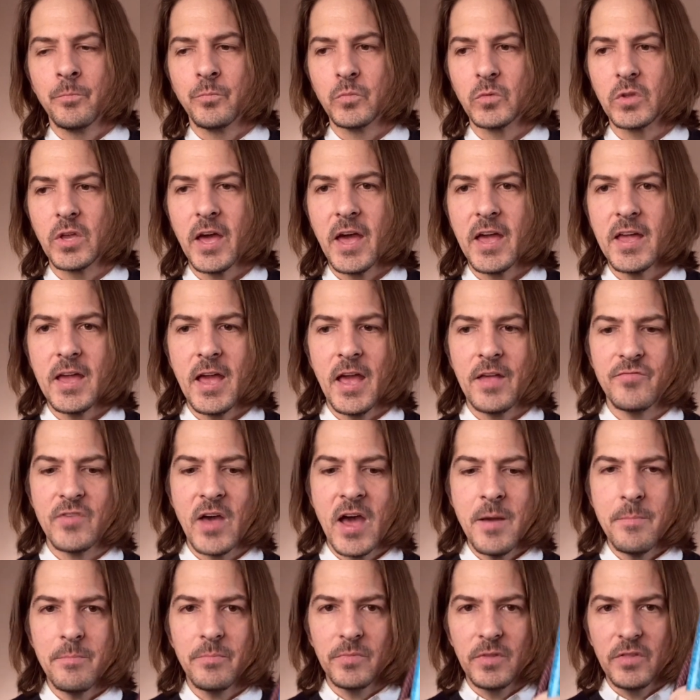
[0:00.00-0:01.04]
Okay? And
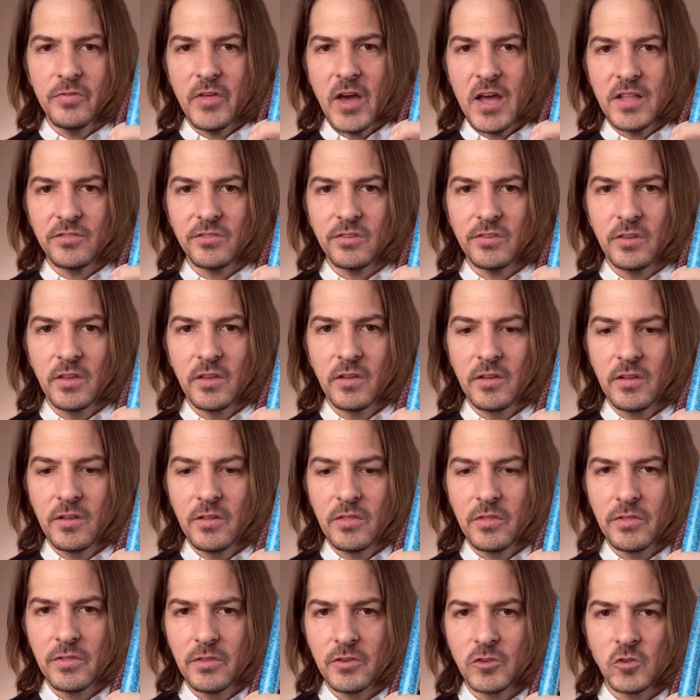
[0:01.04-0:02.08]
that's
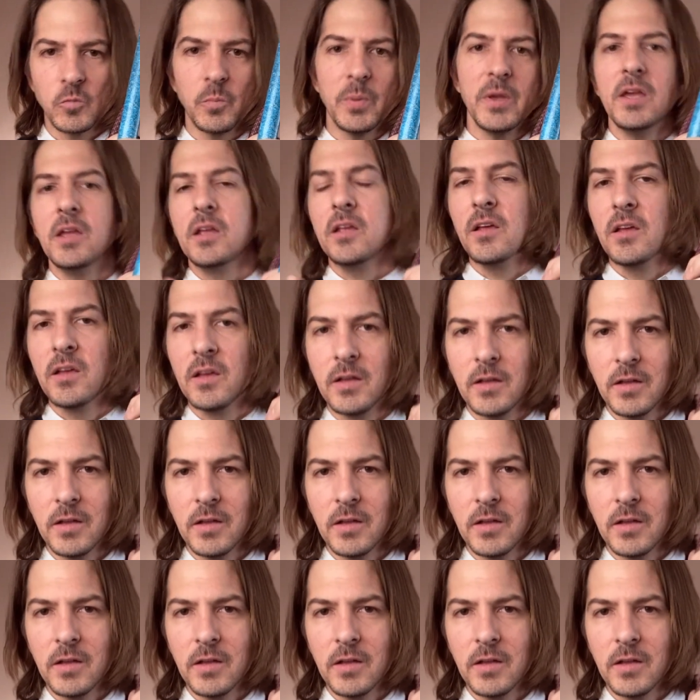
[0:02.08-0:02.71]
the speed.